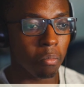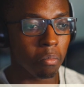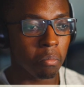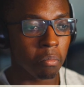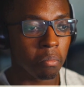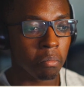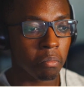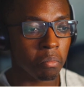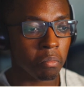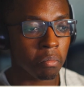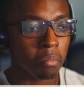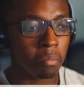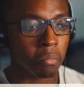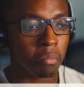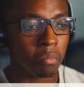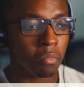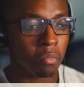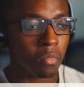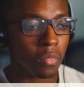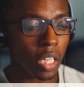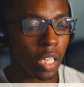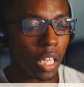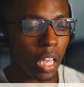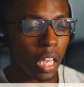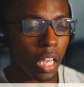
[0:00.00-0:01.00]
and
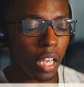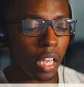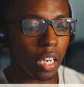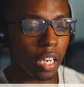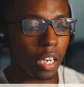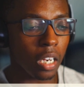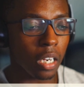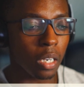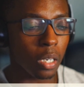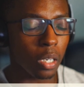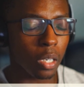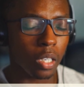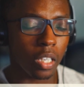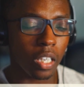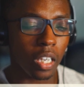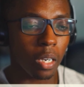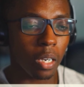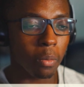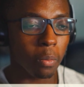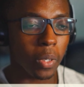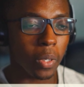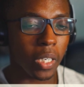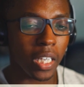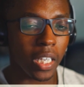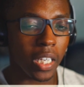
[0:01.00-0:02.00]
yet we got hooked up
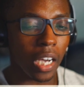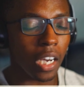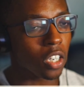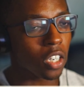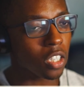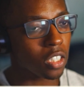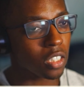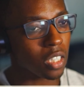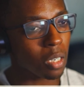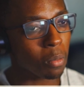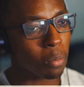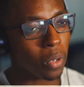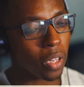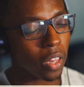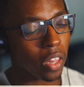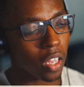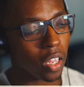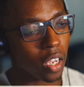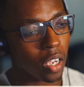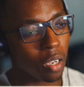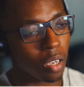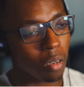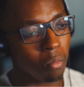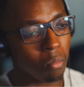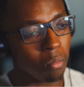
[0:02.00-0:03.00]
with him on
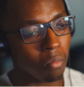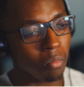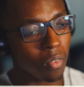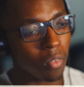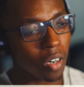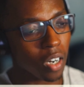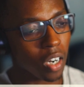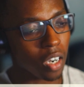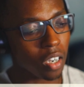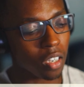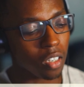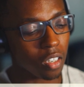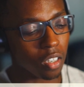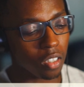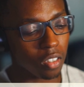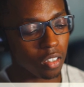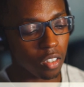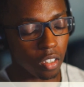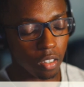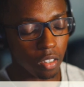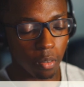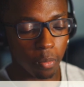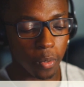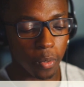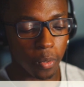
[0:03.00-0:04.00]
the Uber app,
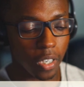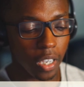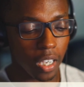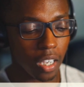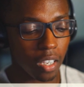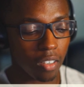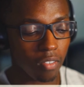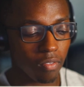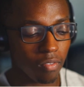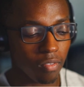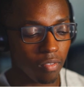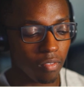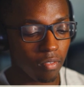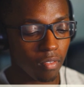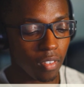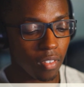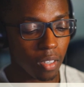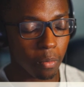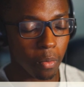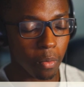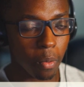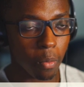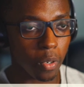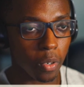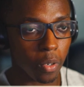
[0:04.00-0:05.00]
and we weren't even close to
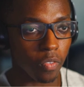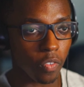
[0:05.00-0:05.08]
him. We could